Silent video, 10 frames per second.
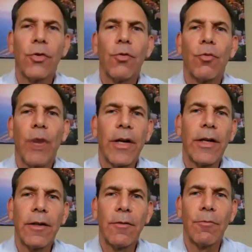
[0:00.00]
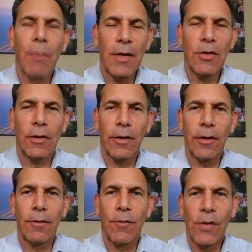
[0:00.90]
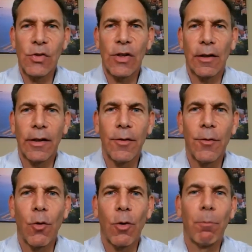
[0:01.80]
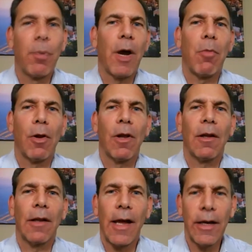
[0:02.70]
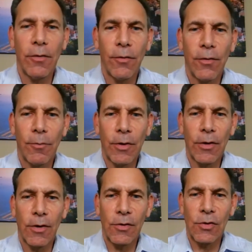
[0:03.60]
ready mentally, physically for bubble life? Because the